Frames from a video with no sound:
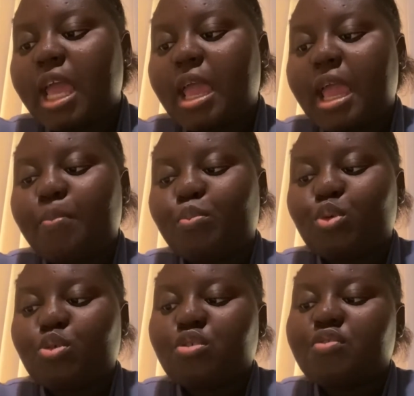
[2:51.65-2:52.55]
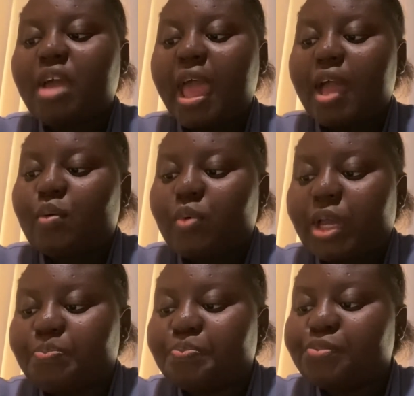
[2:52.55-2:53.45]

and improves airway.